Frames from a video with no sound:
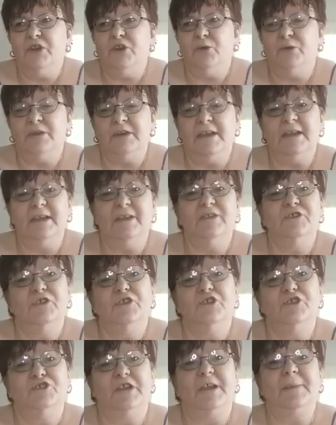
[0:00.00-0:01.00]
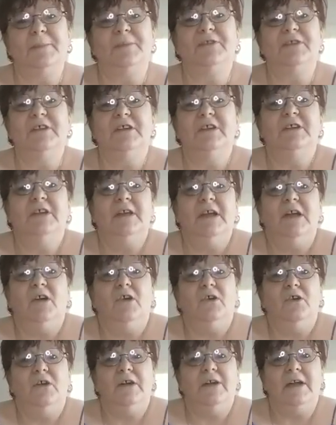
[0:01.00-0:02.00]
dig into the chips
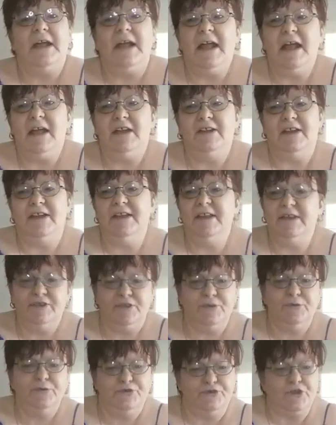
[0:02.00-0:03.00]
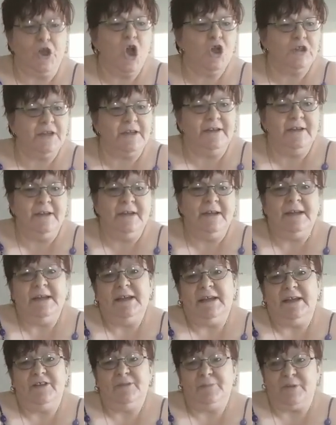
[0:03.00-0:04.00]
or dig into chocolate,
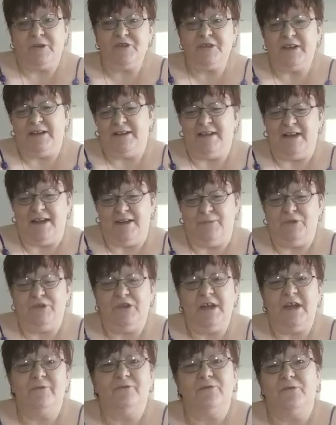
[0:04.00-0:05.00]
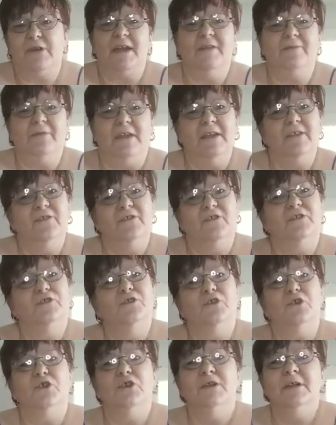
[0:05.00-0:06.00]
especially at night when you have cravings and
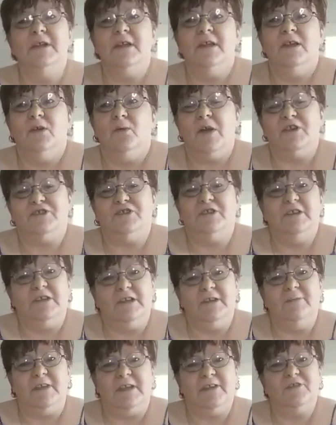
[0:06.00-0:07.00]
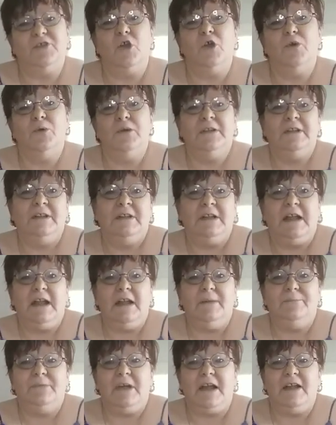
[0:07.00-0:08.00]
you're watching TV. So
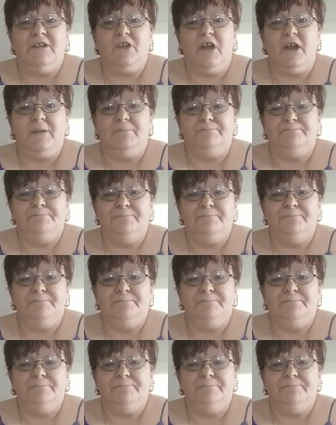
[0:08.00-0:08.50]
I thought,